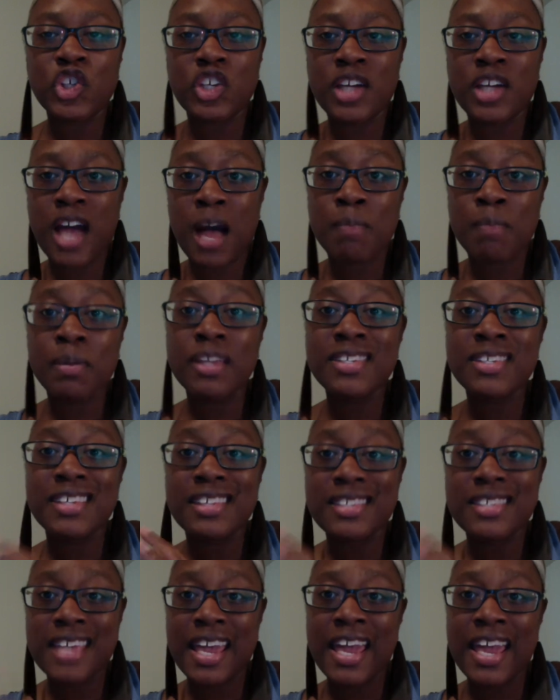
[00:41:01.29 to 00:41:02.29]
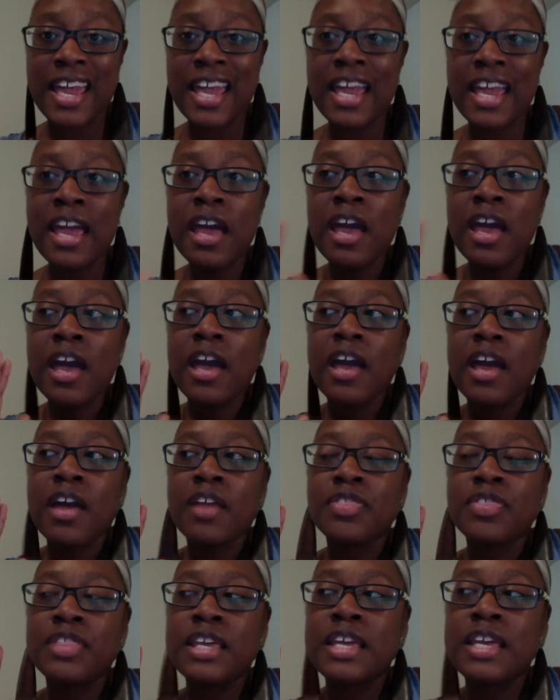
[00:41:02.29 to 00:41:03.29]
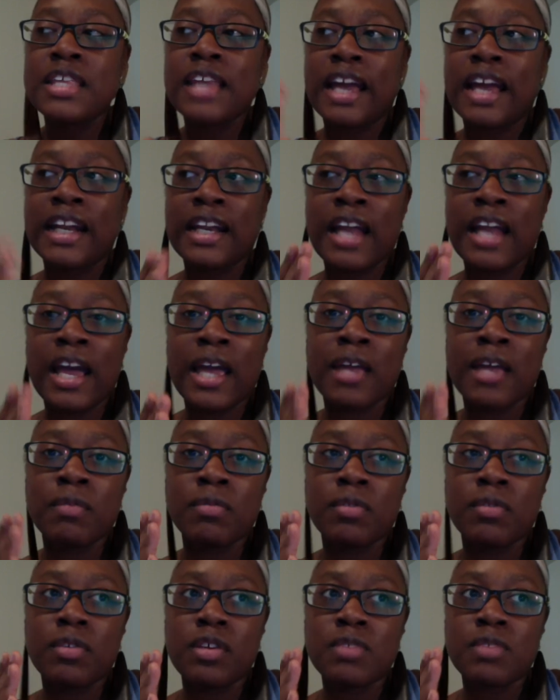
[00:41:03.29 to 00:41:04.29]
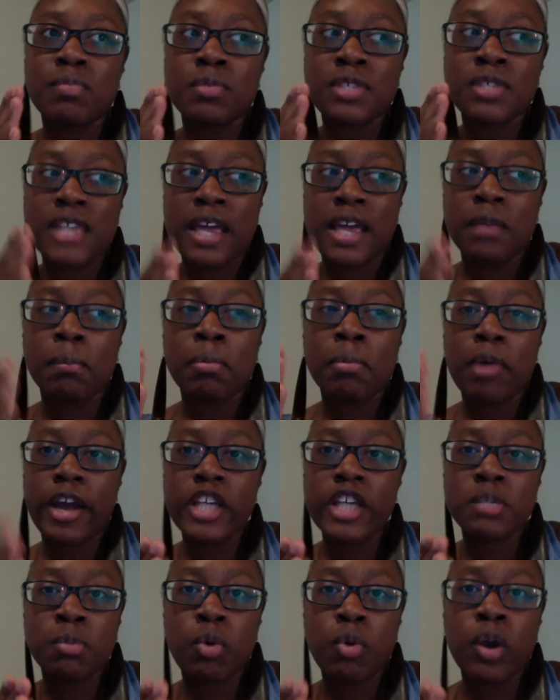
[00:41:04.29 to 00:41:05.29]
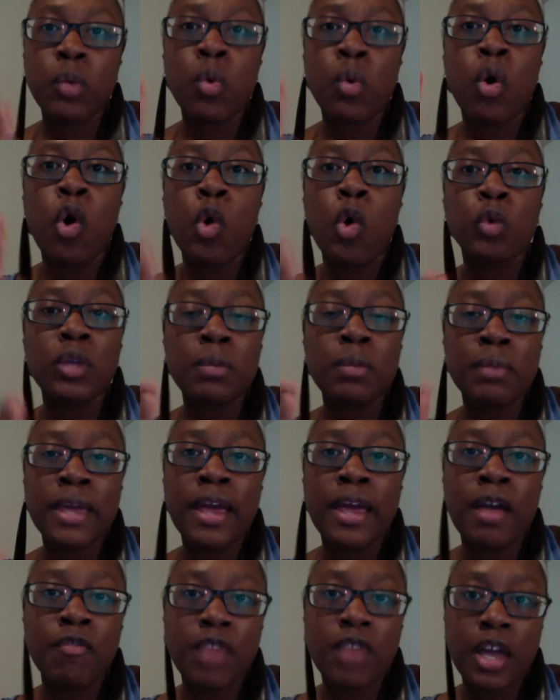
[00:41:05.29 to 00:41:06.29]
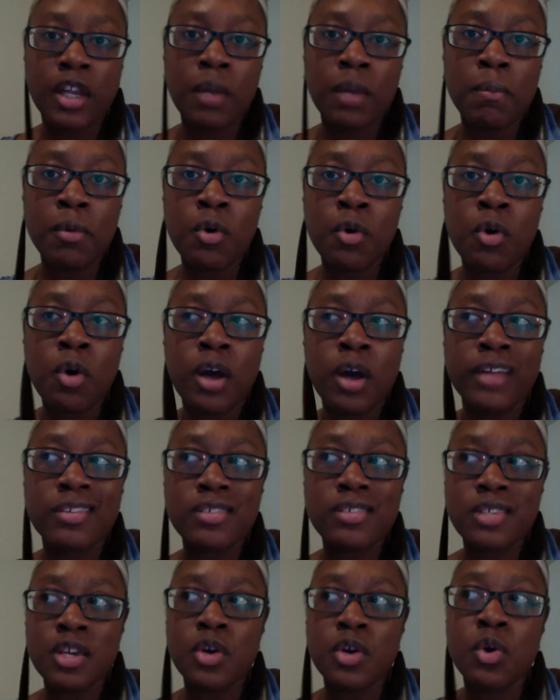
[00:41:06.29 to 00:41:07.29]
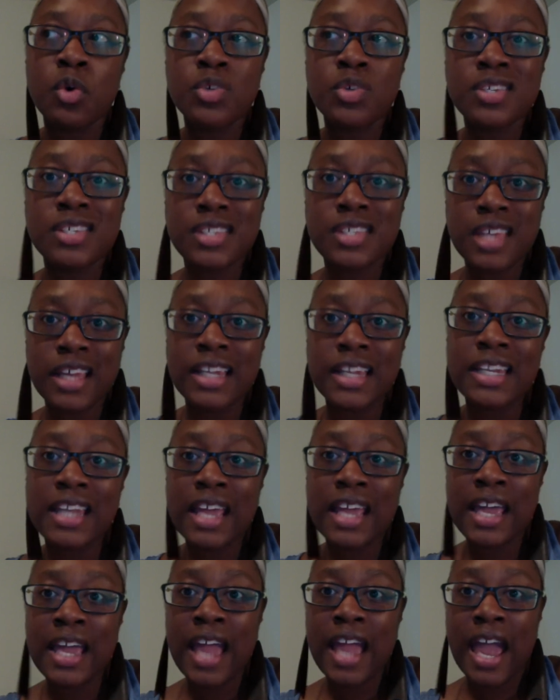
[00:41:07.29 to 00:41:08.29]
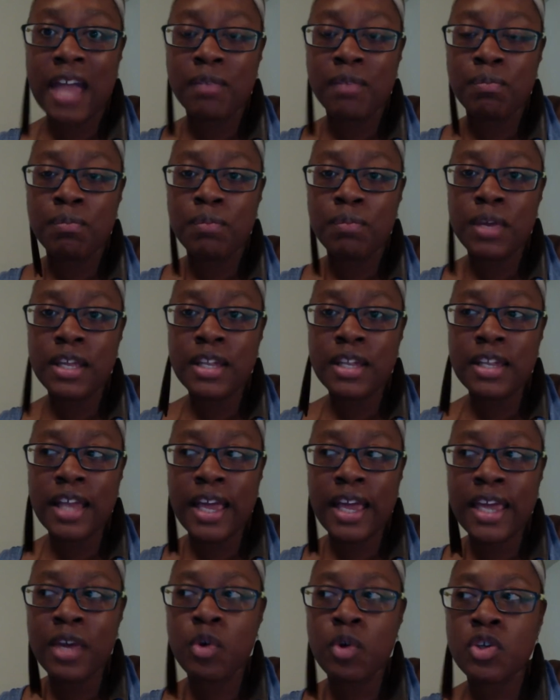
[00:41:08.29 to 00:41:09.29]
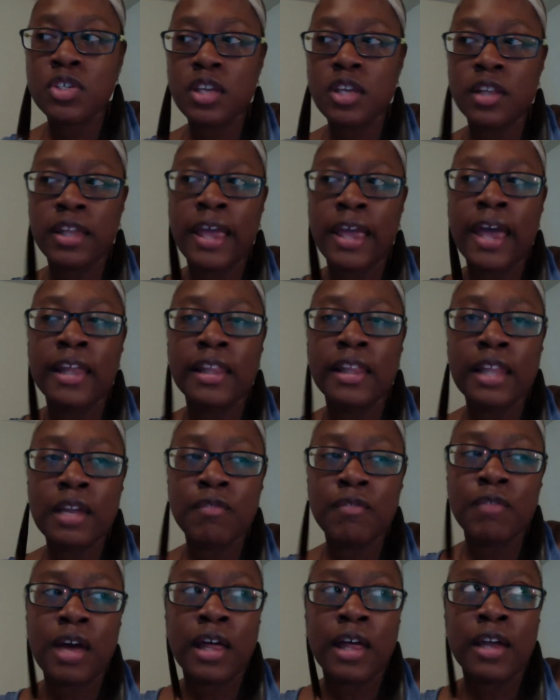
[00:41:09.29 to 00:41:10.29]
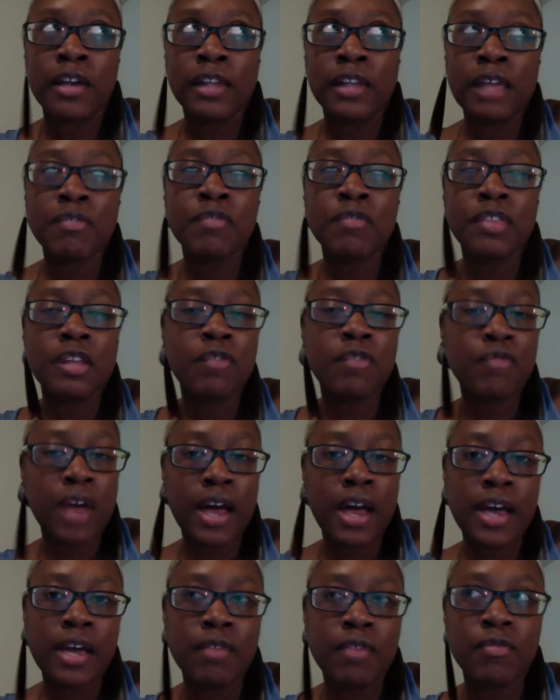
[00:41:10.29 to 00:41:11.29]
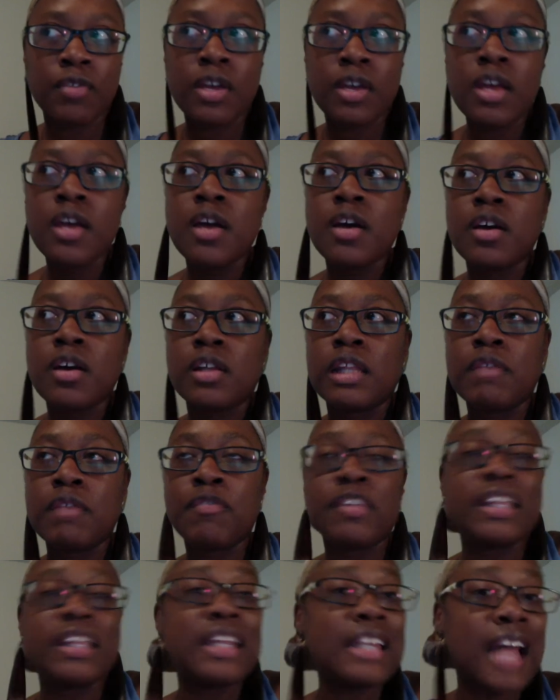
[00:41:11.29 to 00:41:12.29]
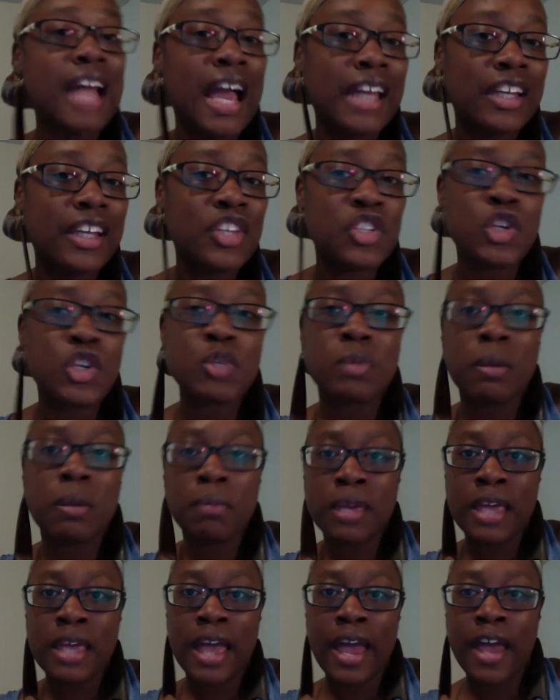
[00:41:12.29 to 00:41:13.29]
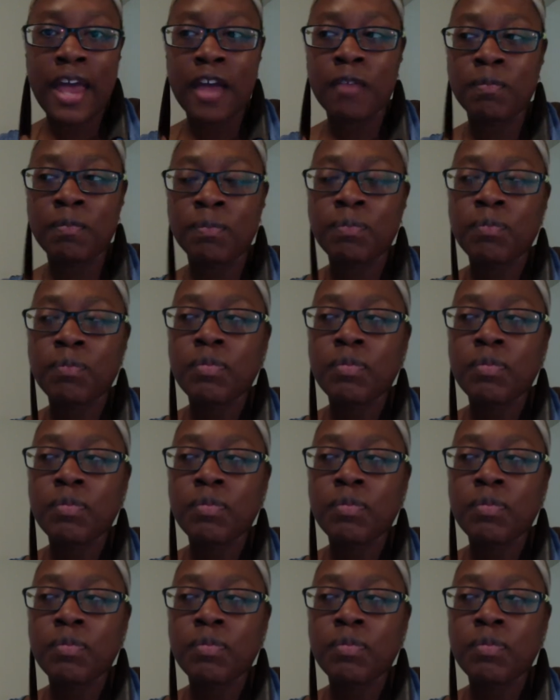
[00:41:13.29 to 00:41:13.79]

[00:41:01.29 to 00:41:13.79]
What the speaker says: copy today. The 99-cent price point will only be available until Sunday at midnight, or Sunday at 11:59 p.m.